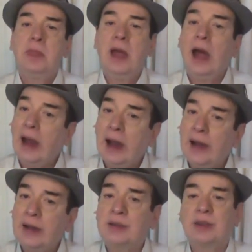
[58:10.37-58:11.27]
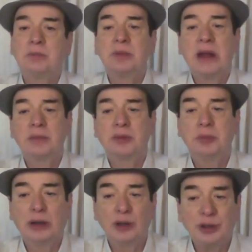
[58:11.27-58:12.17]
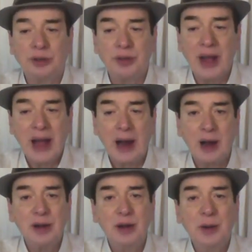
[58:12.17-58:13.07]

And sometimes because of that,